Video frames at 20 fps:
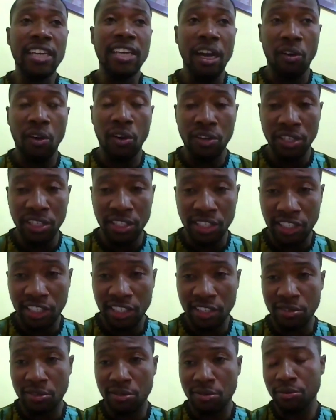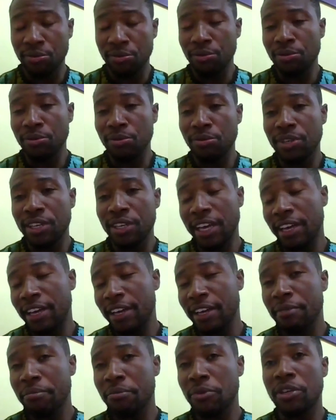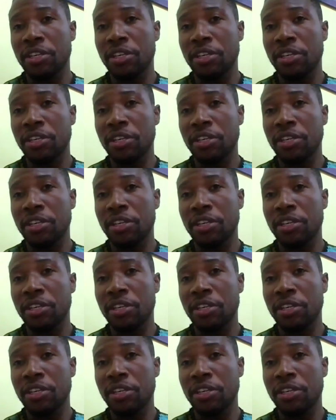the condition to them,